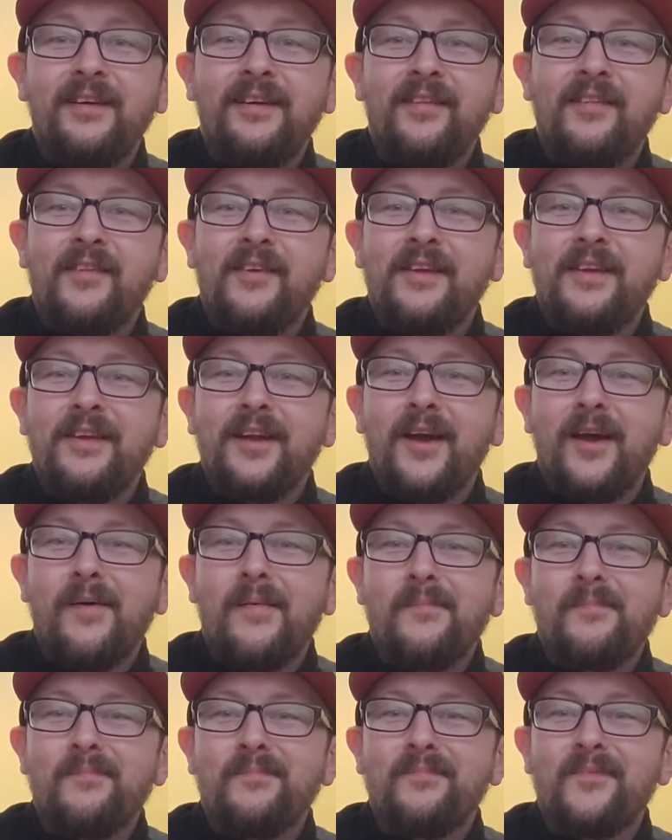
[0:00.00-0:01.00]

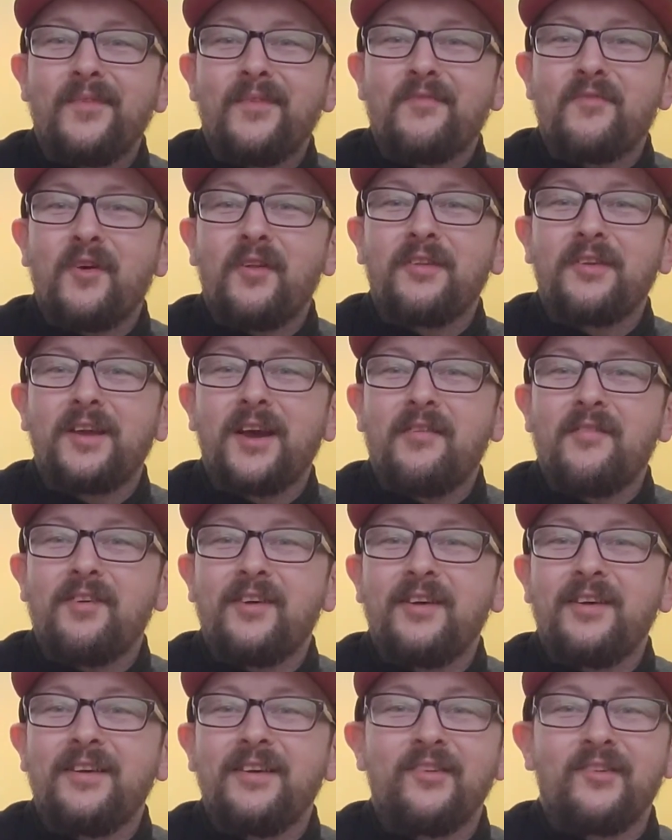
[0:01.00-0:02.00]
the front cover.
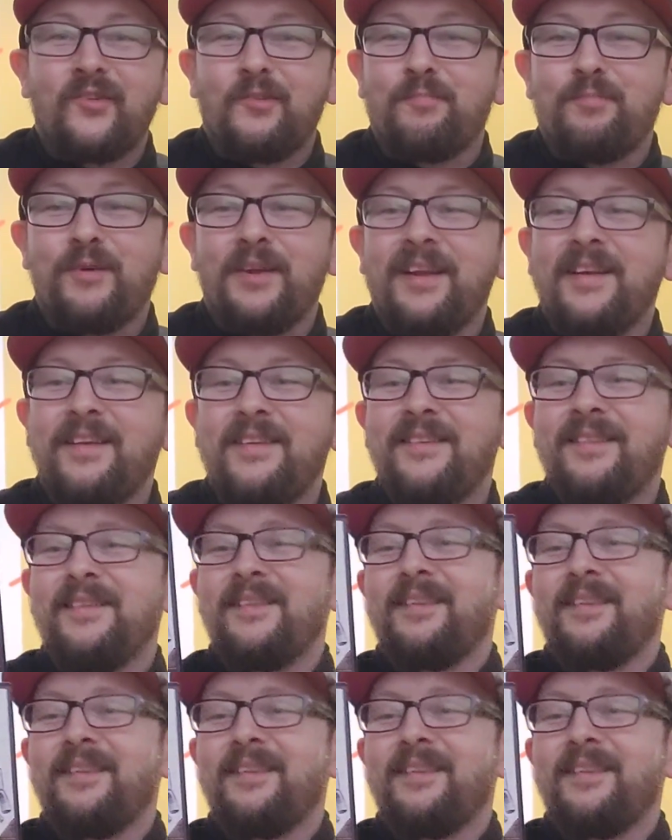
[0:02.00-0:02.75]
It's just brilliant,